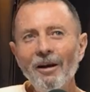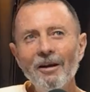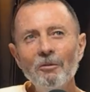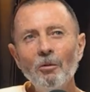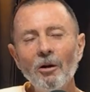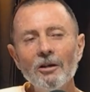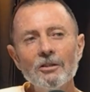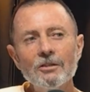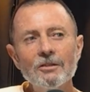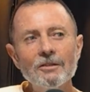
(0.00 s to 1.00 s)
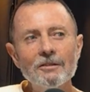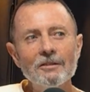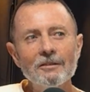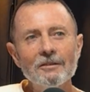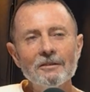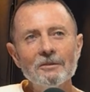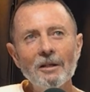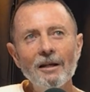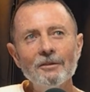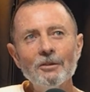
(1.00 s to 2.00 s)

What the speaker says: It was at